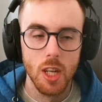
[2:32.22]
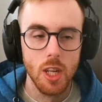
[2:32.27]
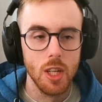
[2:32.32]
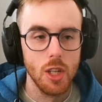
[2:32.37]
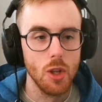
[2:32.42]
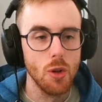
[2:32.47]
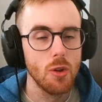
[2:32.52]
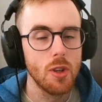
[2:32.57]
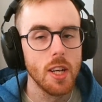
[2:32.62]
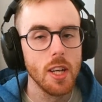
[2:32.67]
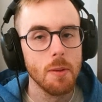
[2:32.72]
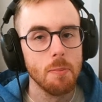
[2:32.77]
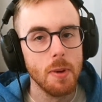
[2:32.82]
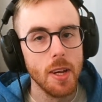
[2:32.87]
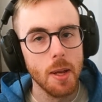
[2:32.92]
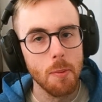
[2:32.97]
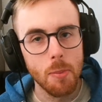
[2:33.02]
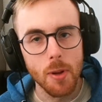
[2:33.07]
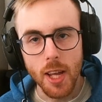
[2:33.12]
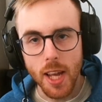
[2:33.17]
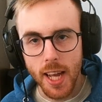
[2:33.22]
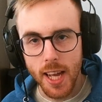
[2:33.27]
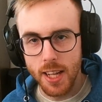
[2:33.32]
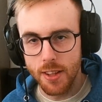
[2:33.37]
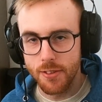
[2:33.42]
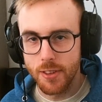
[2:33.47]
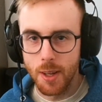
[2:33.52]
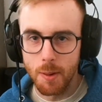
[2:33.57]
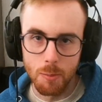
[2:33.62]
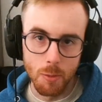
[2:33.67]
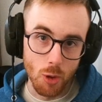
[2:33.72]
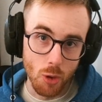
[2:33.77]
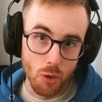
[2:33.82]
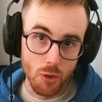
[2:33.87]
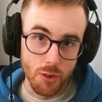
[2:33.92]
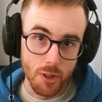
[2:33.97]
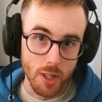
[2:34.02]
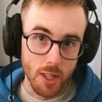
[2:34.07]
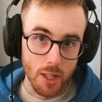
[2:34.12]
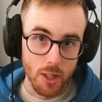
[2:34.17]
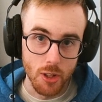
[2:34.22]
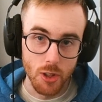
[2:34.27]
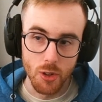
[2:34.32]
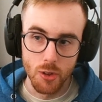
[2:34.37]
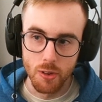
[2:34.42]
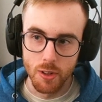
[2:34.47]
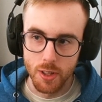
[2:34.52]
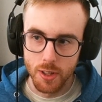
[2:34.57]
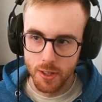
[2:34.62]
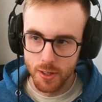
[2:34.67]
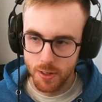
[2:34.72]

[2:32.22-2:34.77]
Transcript: you can maybe add some music into it.